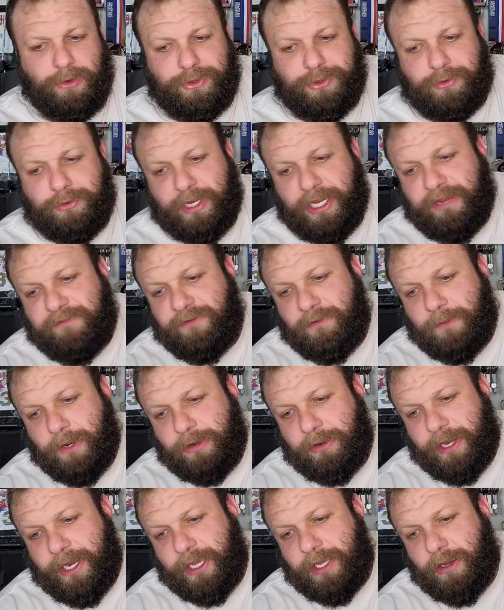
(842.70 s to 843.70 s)
3 from a
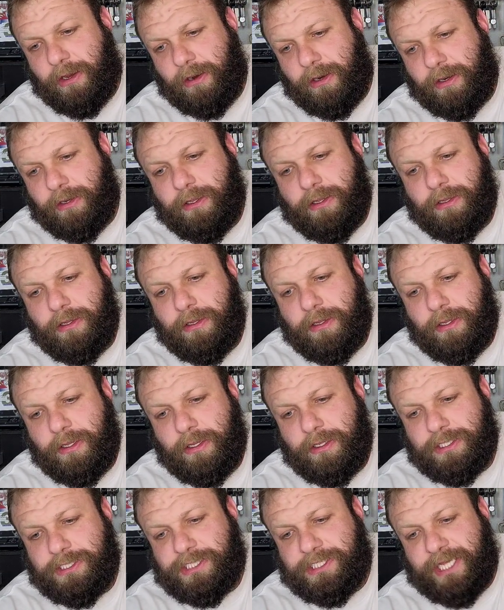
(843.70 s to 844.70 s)
credit card
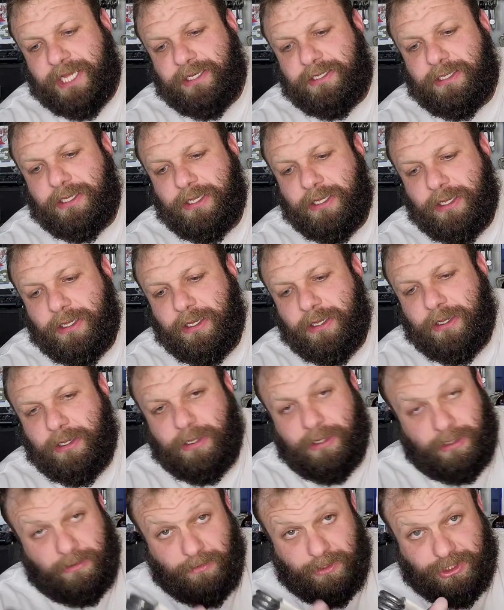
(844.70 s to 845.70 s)
set,
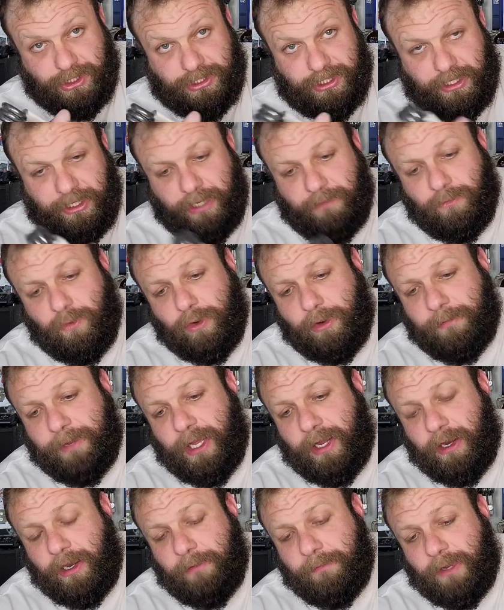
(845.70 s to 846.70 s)
which I'll tell you more
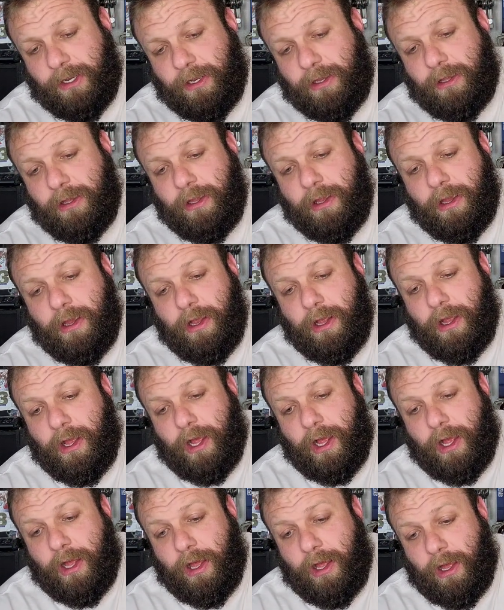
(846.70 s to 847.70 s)
about in a minute.
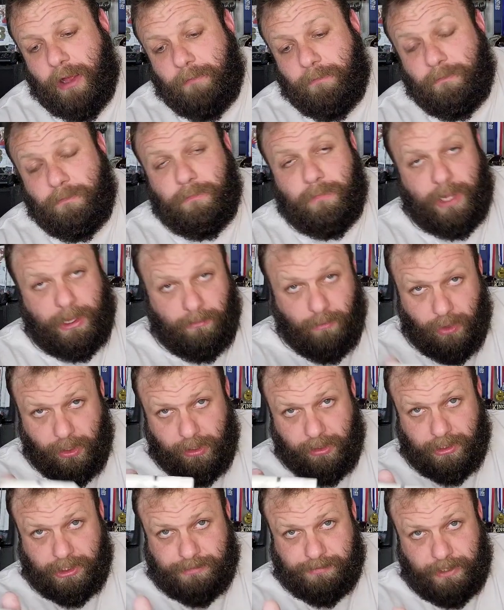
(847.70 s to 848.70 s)
I'm one of
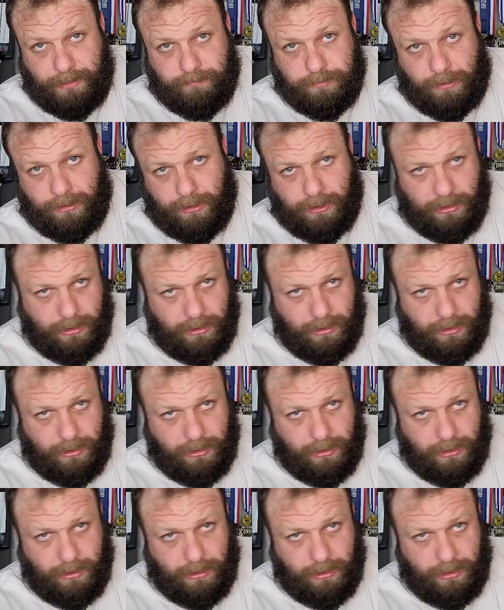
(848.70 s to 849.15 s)
those people.